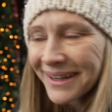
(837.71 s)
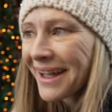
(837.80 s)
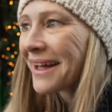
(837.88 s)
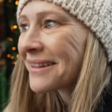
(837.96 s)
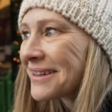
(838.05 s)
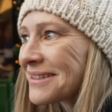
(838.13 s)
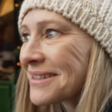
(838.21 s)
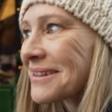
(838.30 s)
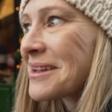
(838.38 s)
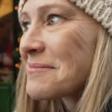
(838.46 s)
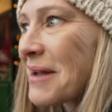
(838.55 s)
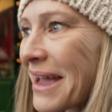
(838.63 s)
At least they'll
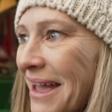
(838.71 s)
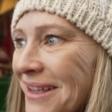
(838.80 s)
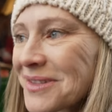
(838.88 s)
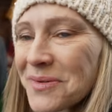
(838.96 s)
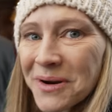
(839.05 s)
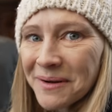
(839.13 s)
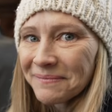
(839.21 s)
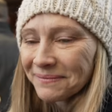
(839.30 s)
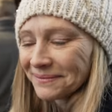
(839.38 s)
keep my hands warm.